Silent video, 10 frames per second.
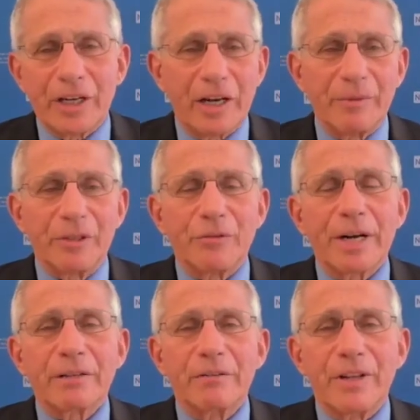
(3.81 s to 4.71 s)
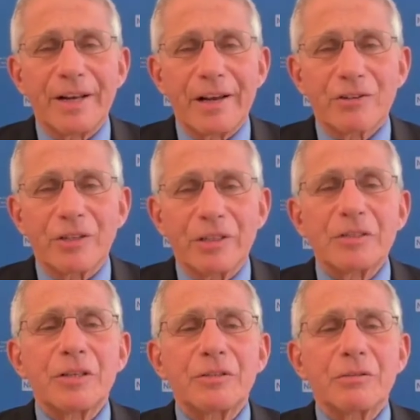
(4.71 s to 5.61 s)
and I'm the director of the National
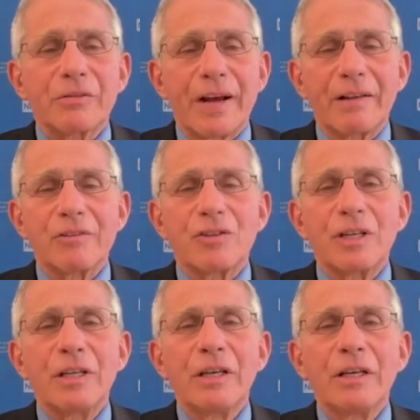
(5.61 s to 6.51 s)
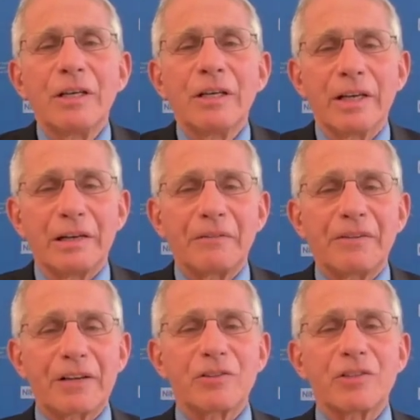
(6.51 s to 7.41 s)
Institute of Allergy and
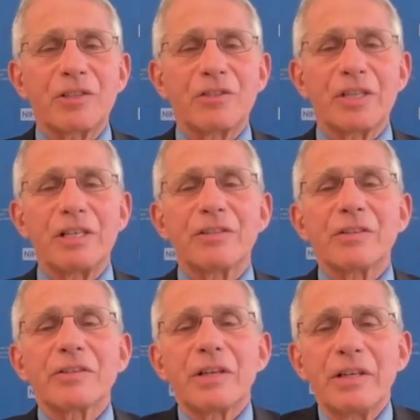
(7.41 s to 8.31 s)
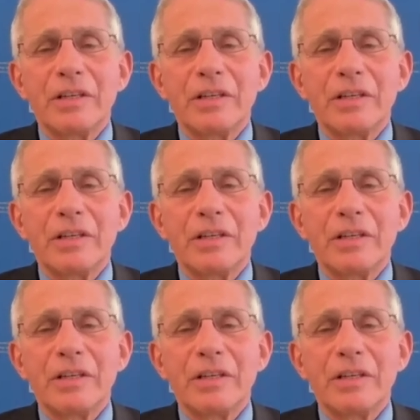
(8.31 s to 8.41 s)
Infectious Diseases